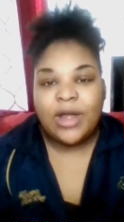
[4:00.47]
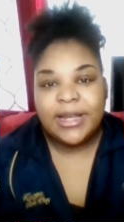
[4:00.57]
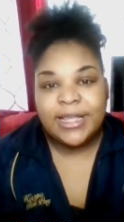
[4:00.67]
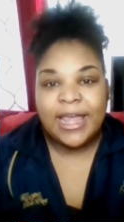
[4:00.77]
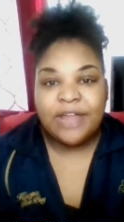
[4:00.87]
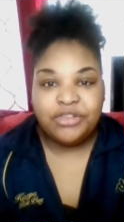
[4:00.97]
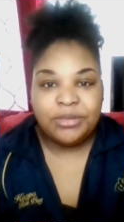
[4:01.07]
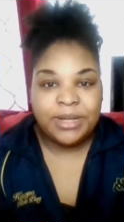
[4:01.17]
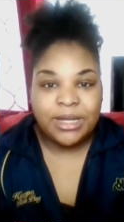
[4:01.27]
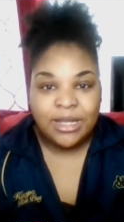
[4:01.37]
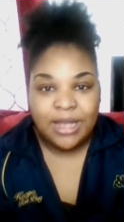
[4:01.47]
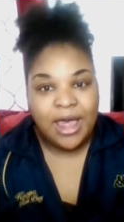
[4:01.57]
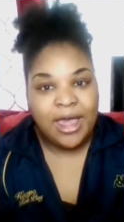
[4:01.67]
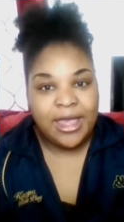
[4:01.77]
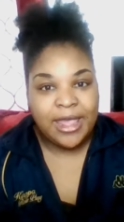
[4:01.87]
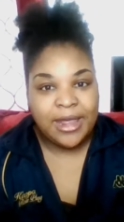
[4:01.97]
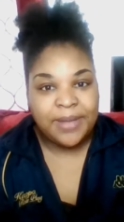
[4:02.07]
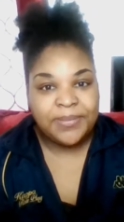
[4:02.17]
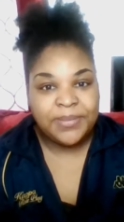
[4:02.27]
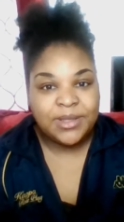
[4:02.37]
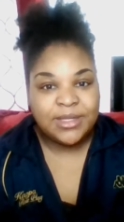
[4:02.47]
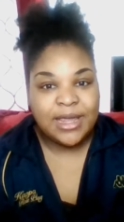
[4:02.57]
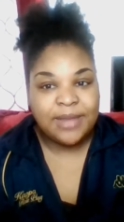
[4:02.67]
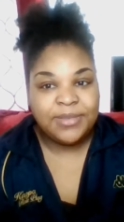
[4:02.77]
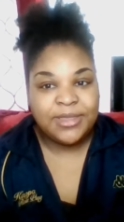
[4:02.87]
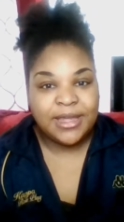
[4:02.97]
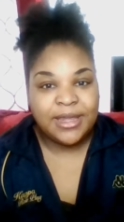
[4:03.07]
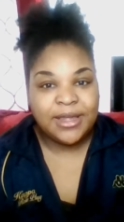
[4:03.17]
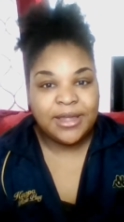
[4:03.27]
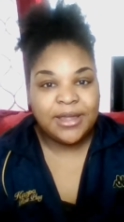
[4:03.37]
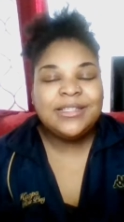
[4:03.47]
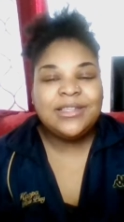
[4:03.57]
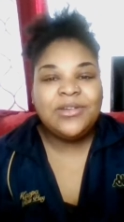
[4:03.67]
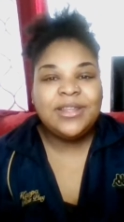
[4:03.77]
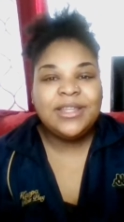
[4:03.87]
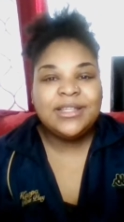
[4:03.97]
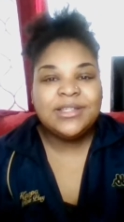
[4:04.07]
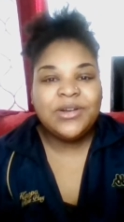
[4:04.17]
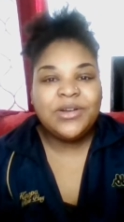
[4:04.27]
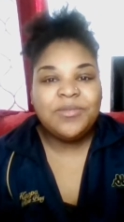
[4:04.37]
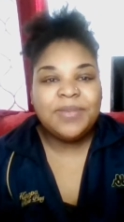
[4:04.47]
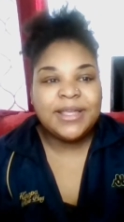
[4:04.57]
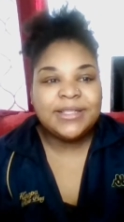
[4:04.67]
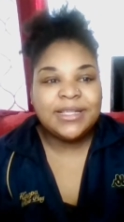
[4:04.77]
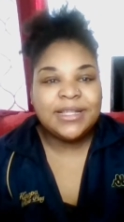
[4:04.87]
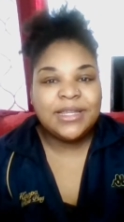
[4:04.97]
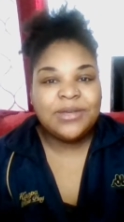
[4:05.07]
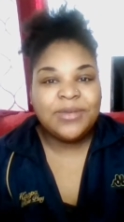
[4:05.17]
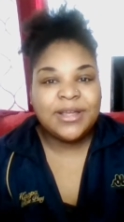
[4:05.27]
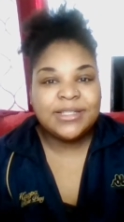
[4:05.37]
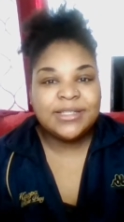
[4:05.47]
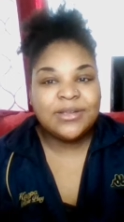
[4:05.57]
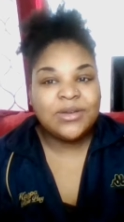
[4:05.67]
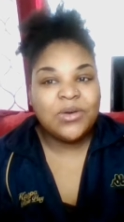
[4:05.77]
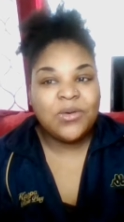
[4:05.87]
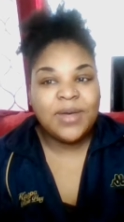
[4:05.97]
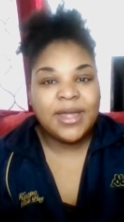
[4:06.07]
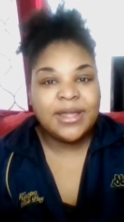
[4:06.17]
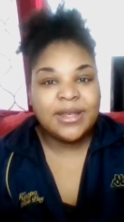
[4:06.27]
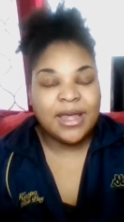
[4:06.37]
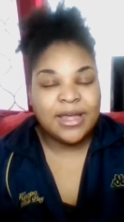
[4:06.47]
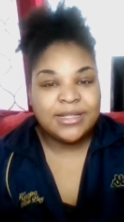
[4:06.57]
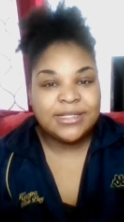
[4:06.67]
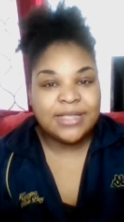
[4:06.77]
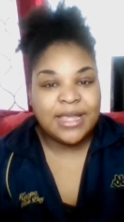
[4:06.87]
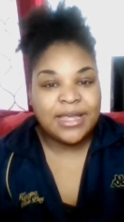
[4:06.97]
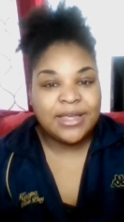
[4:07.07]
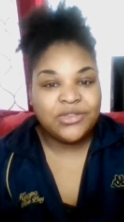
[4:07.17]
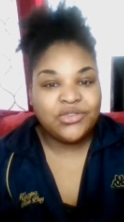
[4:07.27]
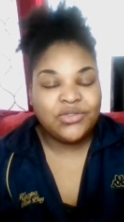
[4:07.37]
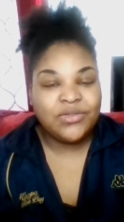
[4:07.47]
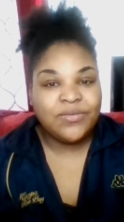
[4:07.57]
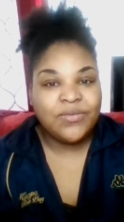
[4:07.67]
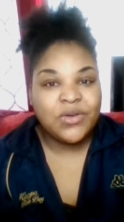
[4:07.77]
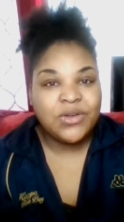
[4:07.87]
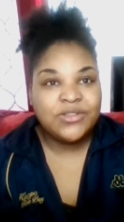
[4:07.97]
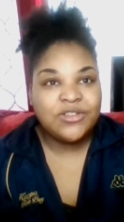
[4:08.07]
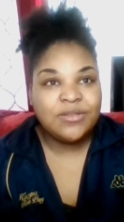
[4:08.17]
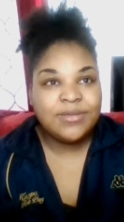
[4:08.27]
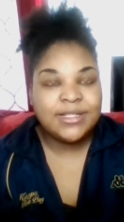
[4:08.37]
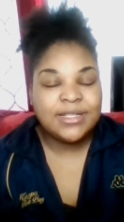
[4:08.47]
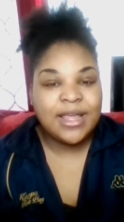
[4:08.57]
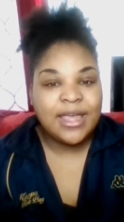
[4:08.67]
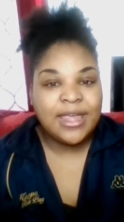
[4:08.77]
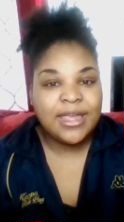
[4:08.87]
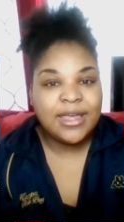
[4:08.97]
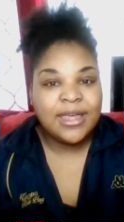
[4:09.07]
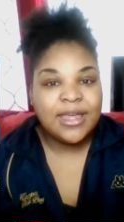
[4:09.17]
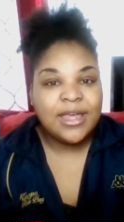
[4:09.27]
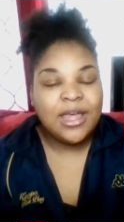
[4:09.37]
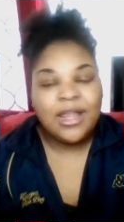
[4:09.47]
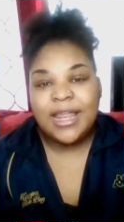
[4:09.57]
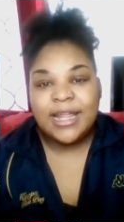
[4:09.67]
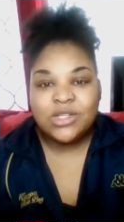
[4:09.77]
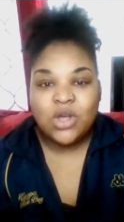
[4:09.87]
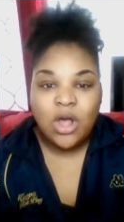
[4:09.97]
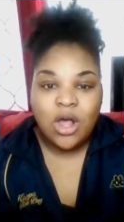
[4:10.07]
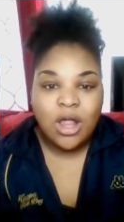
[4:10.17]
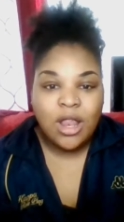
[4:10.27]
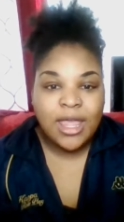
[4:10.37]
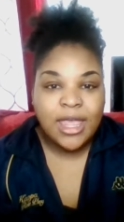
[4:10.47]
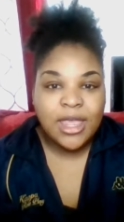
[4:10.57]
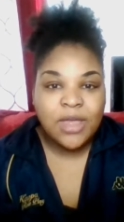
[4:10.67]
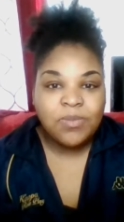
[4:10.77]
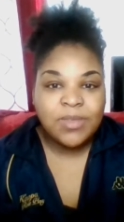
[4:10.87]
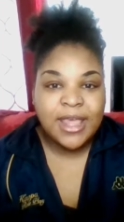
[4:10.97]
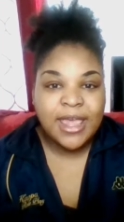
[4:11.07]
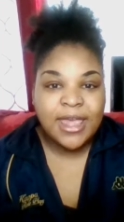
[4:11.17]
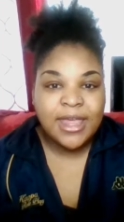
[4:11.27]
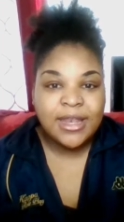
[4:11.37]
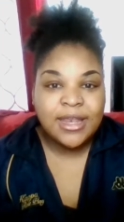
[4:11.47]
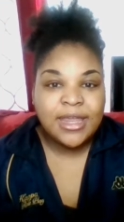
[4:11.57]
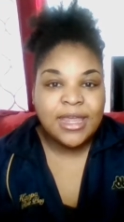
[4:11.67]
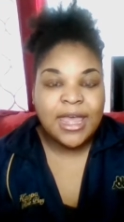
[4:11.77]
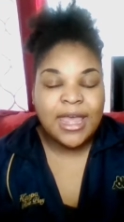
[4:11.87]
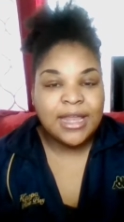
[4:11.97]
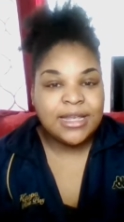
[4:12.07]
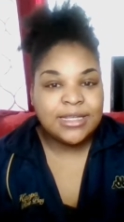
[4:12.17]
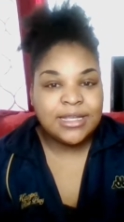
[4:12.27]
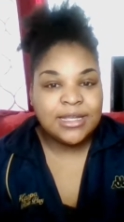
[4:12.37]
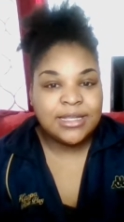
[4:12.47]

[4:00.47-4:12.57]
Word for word: to catch him in a lie type thing so this girl basically was going nuts like first she was like let's call him then and